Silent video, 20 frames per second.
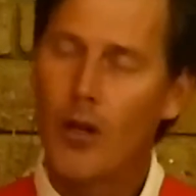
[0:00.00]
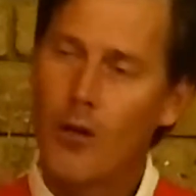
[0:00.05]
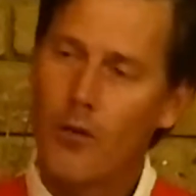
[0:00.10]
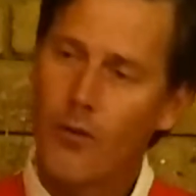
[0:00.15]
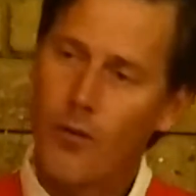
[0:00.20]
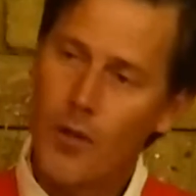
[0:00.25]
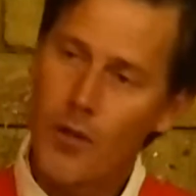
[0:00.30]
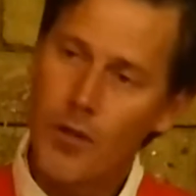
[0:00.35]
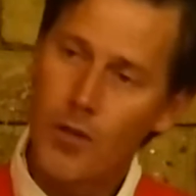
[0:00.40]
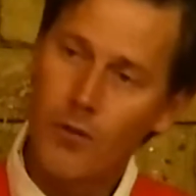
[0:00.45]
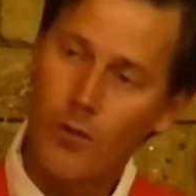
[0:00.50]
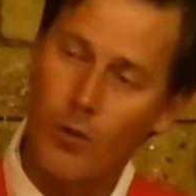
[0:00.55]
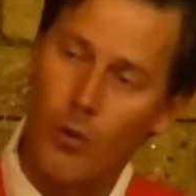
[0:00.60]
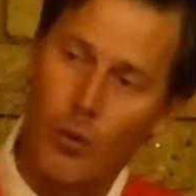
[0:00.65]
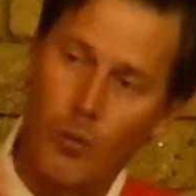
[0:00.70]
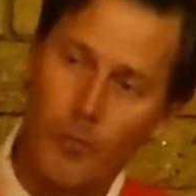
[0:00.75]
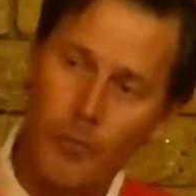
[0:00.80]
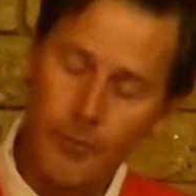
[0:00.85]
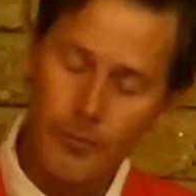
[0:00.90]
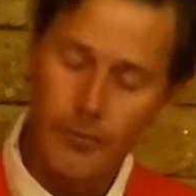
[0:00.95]
First of
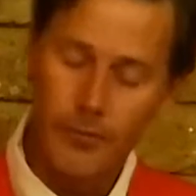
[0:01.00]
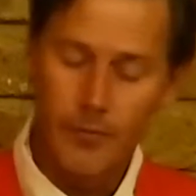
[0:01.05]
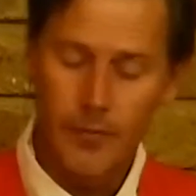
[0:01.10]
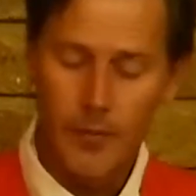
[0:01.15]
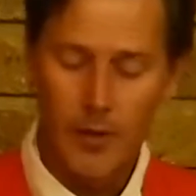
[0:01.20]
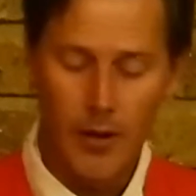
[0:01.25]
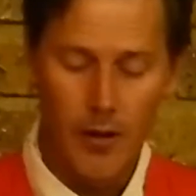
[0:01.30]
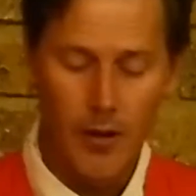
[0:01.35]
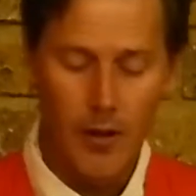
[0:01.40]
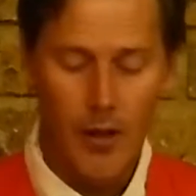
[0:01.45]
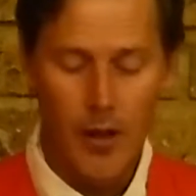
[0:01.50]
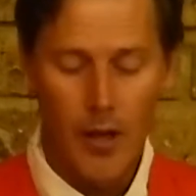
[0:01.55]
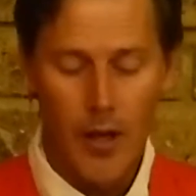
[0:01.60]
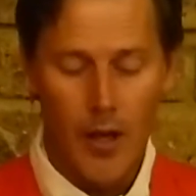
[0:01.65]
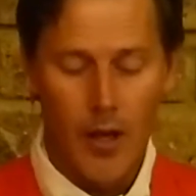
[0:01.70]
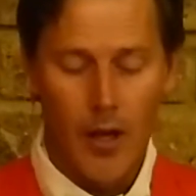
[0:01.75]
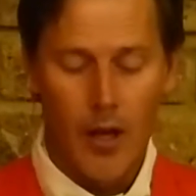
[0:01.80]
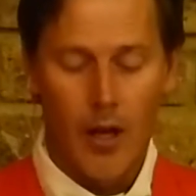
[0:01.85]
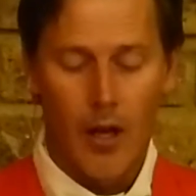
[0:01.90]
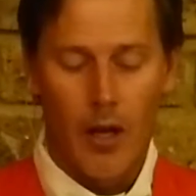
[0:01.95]
all,
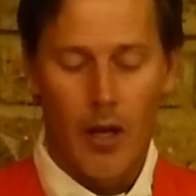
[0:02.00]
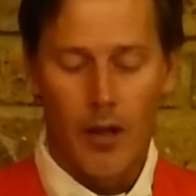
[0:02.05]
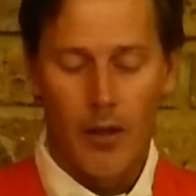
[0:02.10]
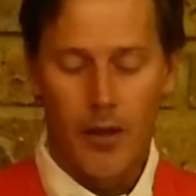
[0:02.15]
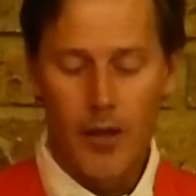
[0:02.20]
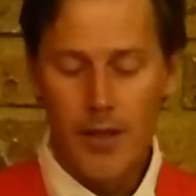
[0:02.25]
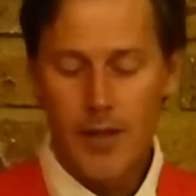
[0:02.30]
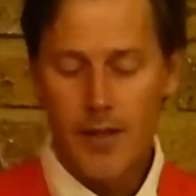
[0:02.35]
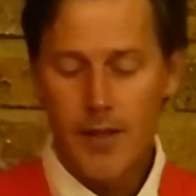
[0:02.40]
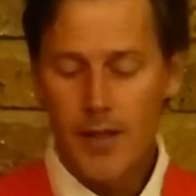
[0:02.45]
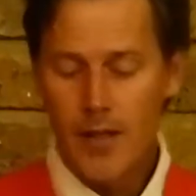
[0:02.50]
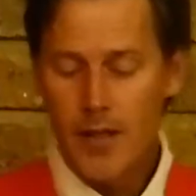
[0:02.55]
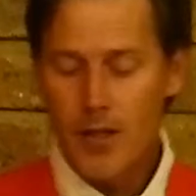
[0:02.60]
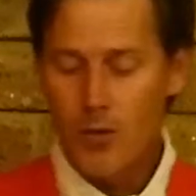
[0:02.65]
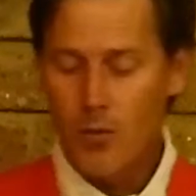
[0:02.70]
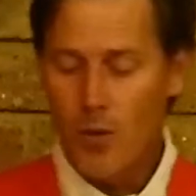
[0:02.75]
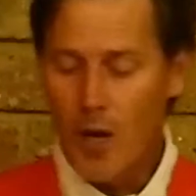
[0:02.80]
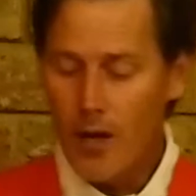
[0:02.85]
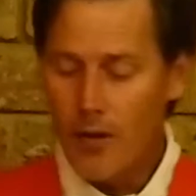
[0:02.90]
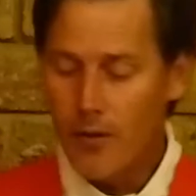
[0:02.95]
this
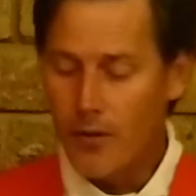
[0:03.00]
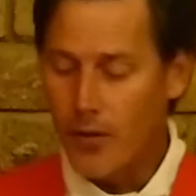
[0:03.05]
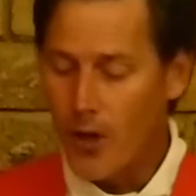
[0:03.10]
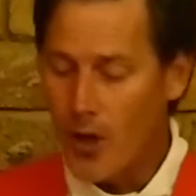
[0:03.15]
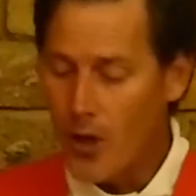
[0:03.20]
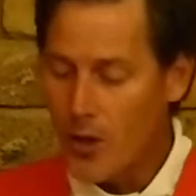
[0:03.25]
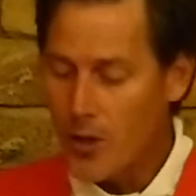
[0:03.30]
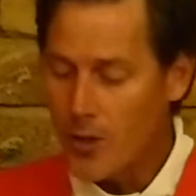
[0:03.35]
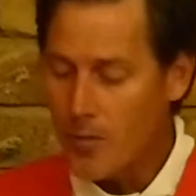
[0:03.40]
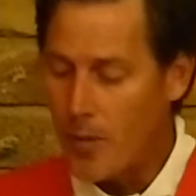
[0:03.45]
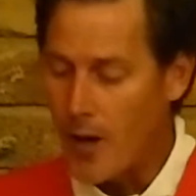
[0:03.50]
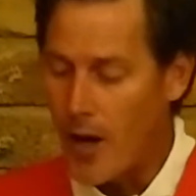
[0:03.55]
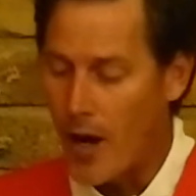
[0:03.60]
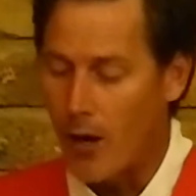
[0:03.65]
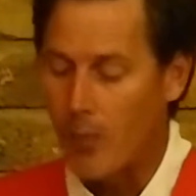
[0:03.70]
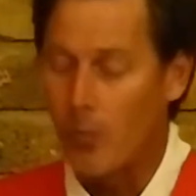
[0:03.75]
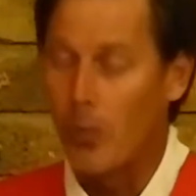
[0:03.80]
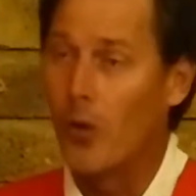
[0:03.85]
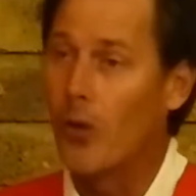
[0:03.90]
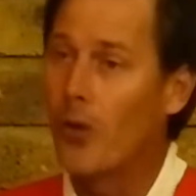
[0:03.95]
is one of those
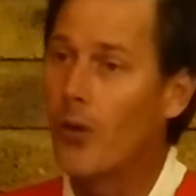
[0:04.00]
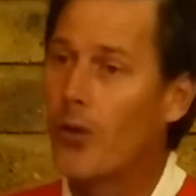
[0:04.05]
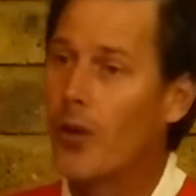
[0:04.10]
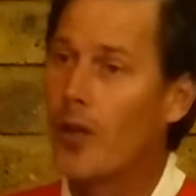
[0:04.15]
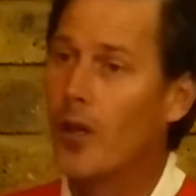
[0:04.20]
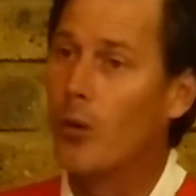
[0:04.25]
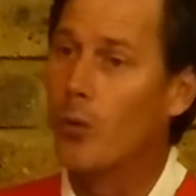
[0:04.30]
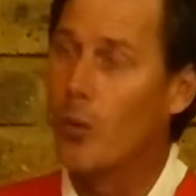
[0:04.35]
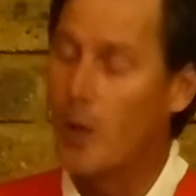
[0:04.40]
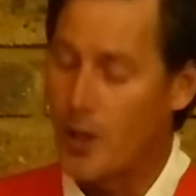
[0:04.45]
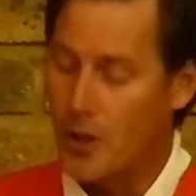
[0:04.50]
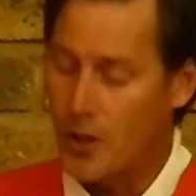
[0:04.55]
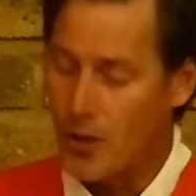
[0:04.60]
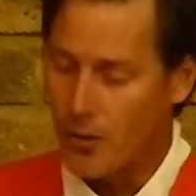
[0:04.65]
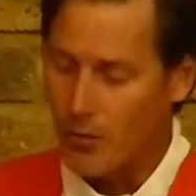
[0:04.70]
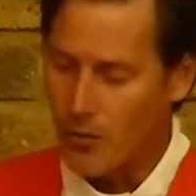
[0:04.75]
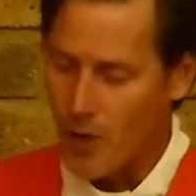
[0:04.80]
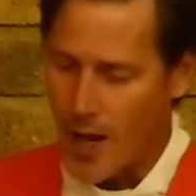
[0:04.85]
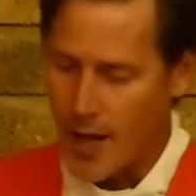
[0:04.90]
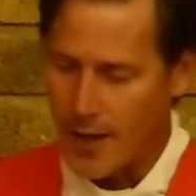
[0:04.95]
parables in which
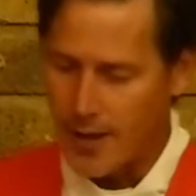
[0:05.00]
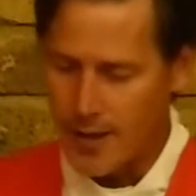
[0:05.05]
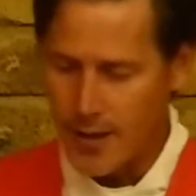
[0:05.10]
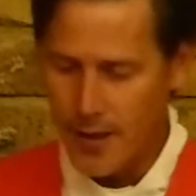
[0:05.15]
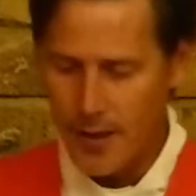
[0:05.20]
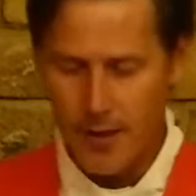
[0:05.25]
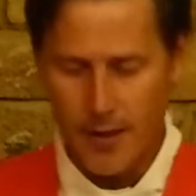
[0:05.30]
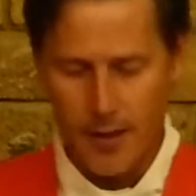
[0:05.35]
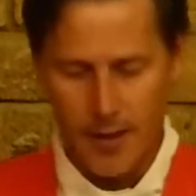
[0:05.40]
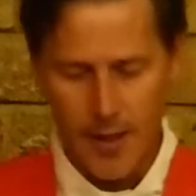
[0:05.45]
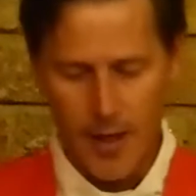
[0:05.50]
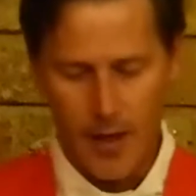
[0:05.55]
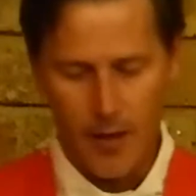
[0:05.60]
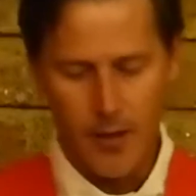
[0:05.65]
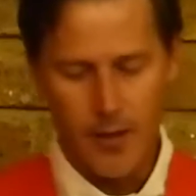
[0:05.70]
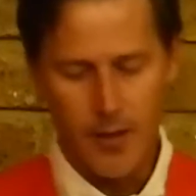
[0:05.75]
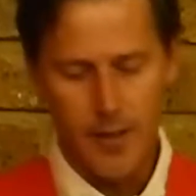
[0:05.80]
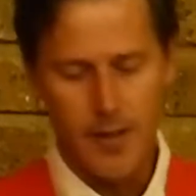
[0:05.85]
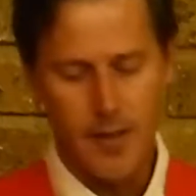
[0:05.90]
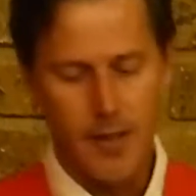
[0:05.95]
the writer, here
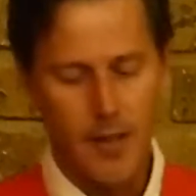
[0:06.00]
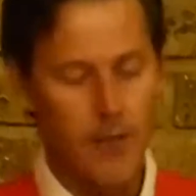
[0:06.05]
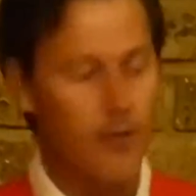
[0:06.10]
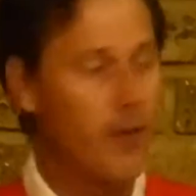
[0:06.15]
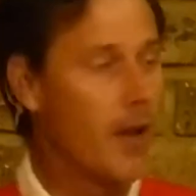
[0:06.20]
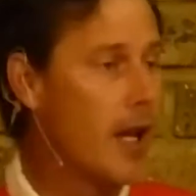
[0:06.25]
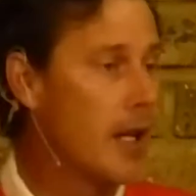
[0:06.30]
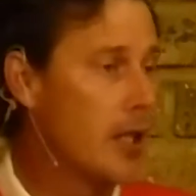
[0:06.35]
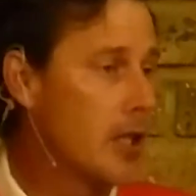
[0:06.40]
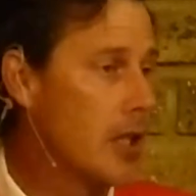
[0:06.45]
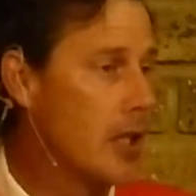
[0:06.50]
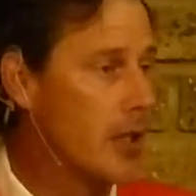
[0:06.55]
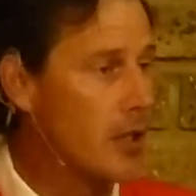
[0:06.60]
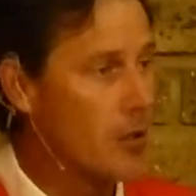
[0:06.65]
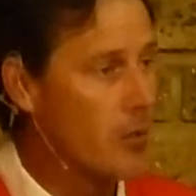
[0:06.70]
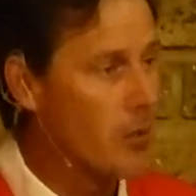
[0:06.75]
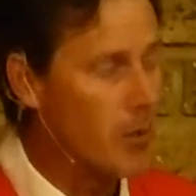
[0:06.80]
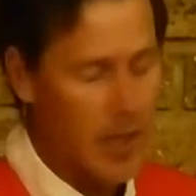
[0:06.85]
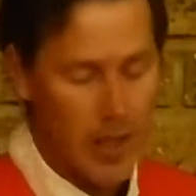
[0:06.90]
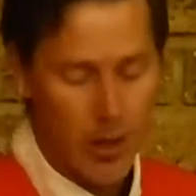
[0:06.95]
it is the
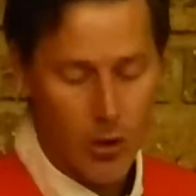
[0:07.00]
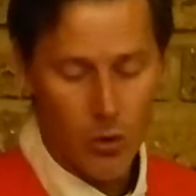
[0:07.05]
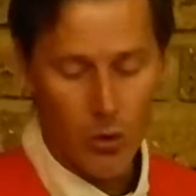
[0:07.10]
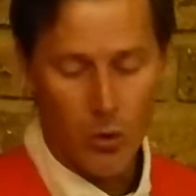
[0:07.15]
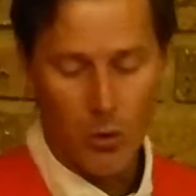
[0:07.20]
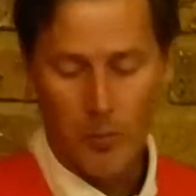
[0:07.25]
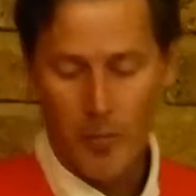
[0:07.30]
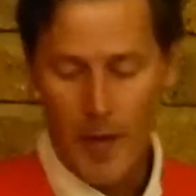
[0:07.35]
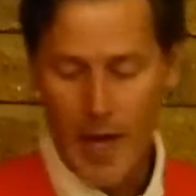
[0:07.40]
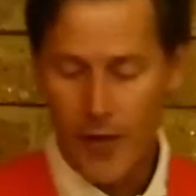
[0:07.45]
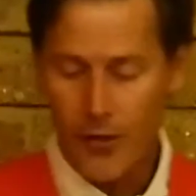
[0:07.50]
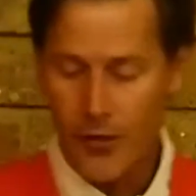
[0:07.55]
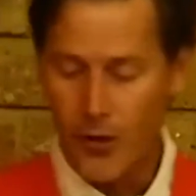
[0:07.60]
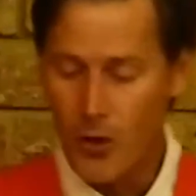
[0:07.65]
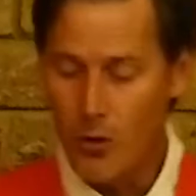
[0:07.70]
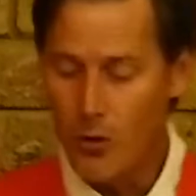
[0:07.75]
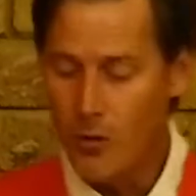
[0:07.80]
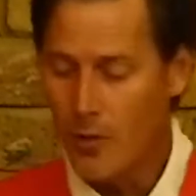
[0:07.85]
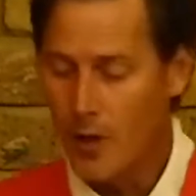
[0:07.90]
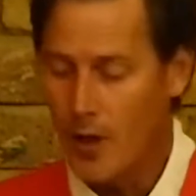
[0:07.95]
evangelist we call
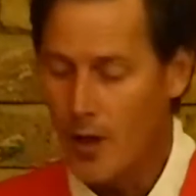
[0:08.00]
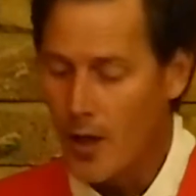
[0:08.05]
Matthew,